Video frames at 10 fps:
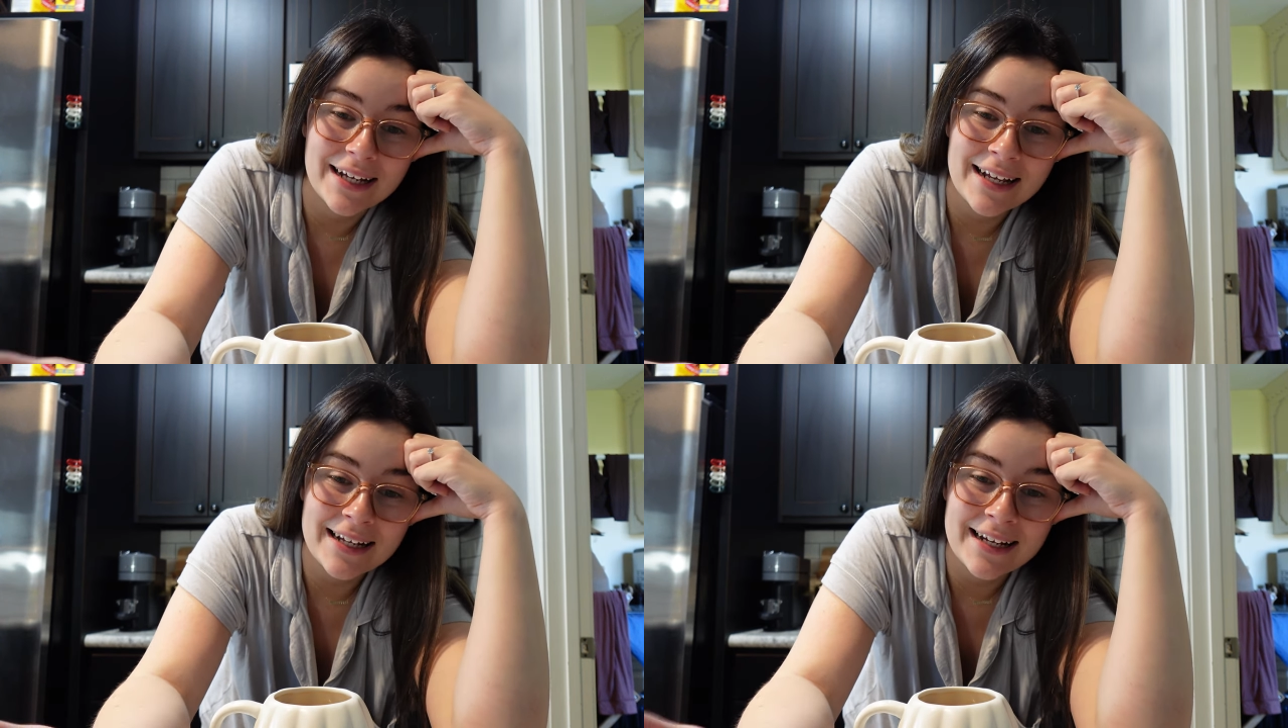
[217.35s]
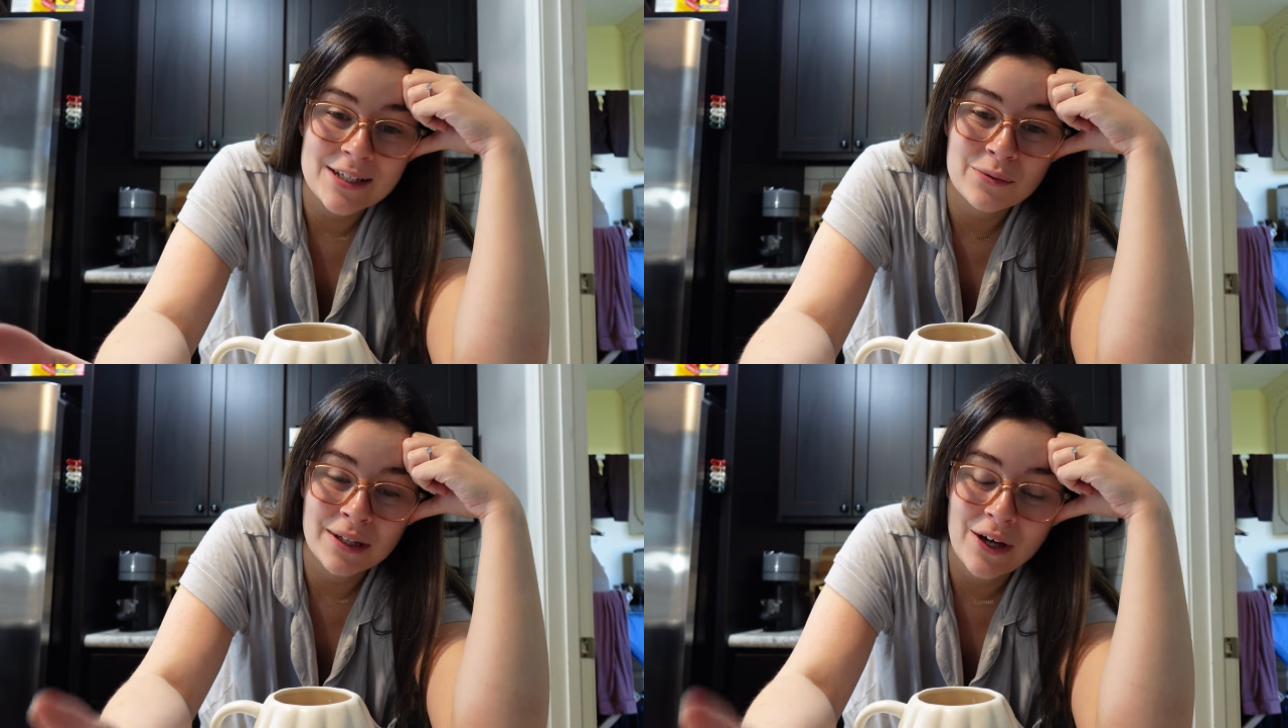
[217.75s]
and
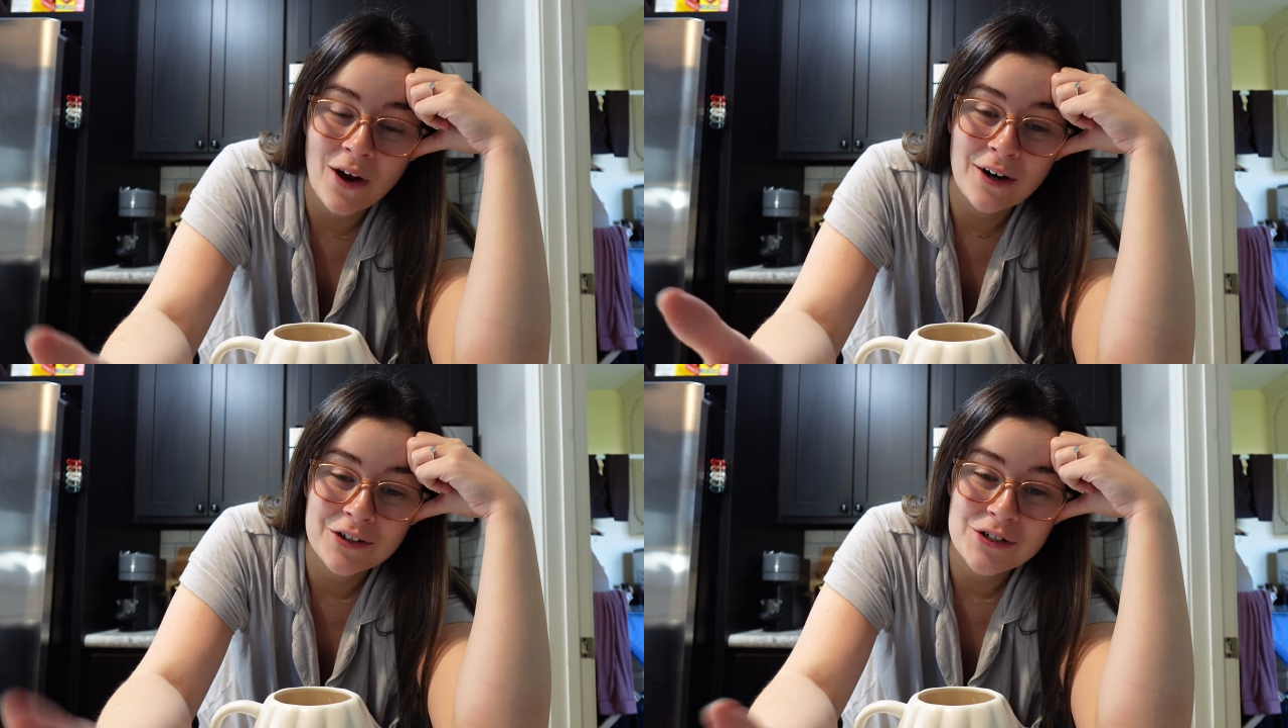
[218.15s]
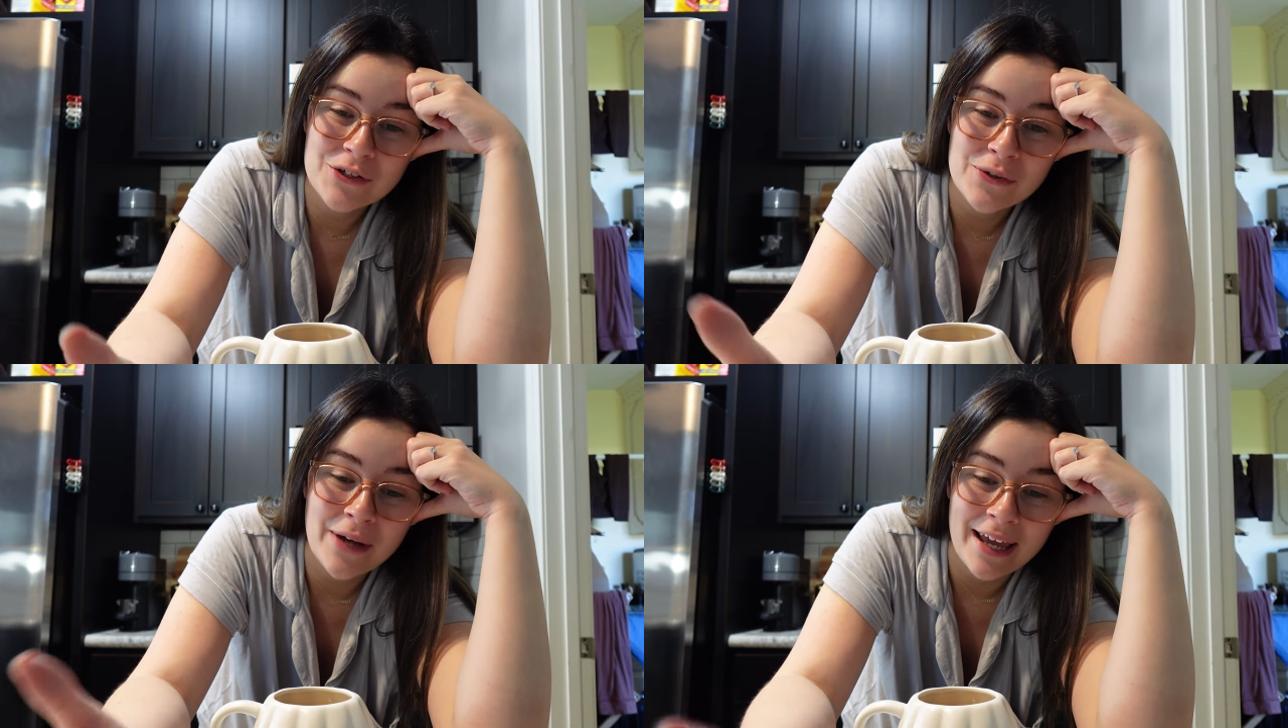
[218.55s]
it's really hard
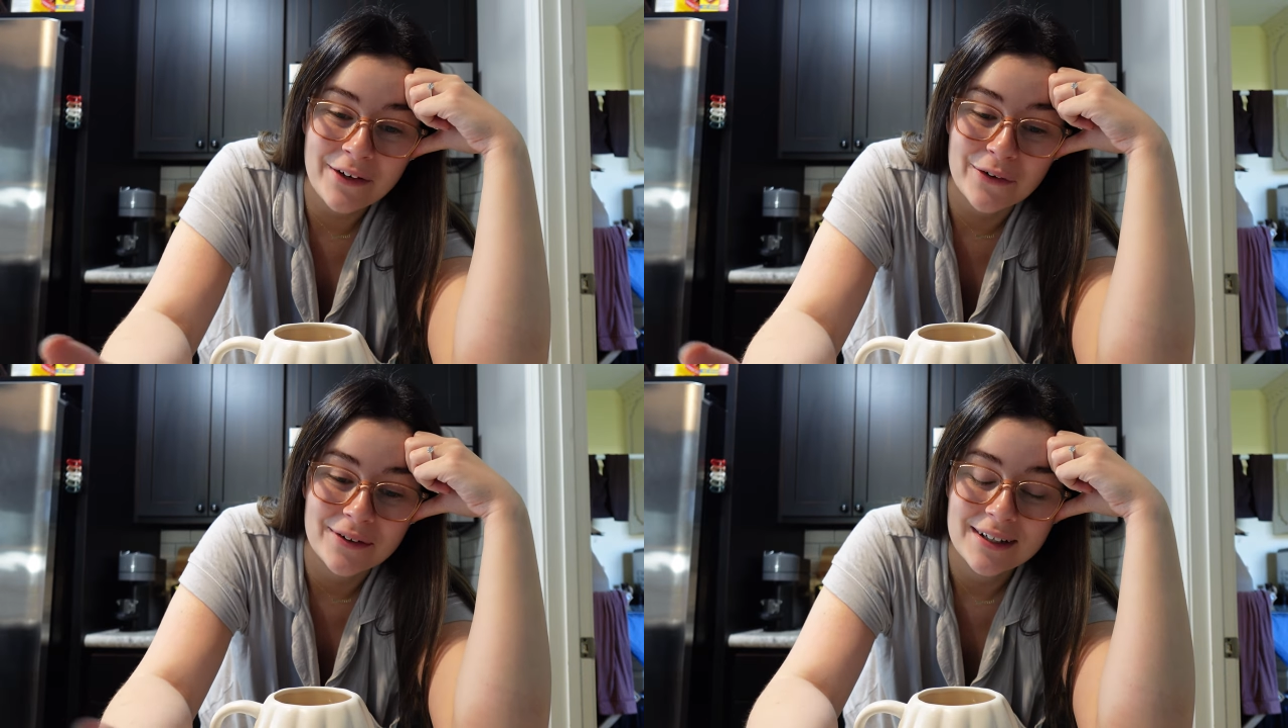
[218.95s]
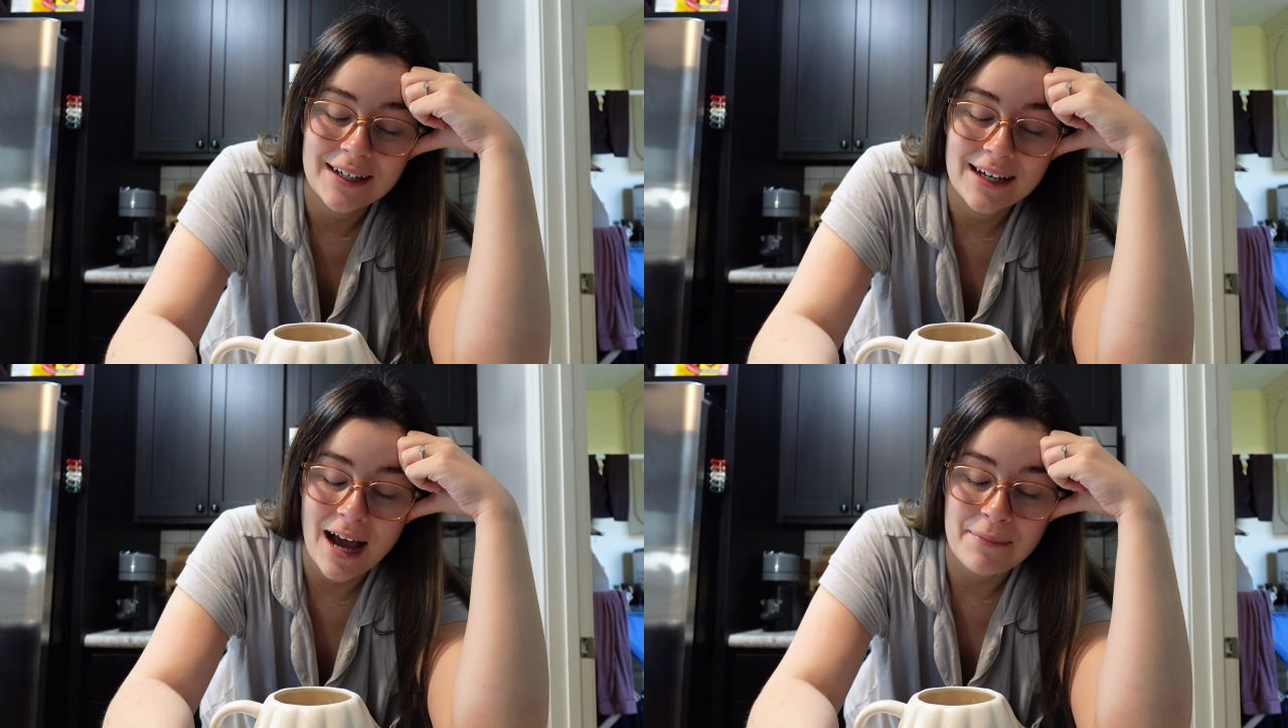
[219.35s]
to handle
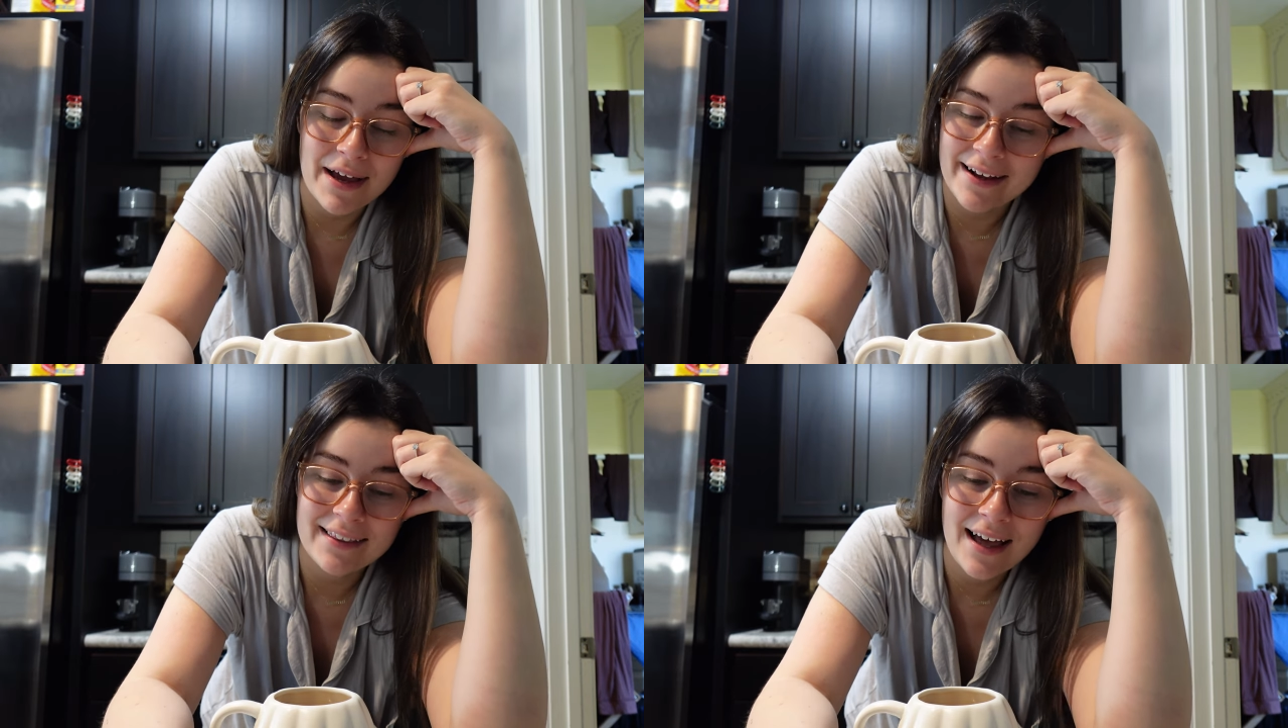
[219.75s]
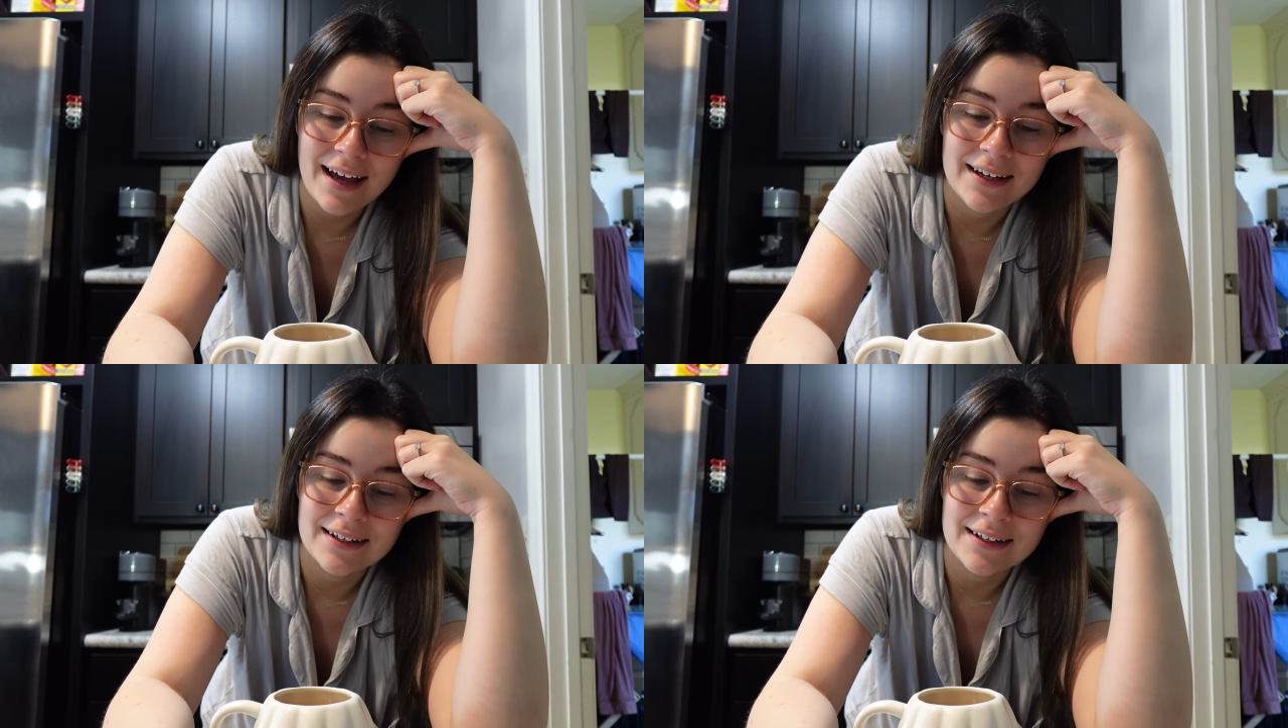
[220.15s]
I'm not gonna lie.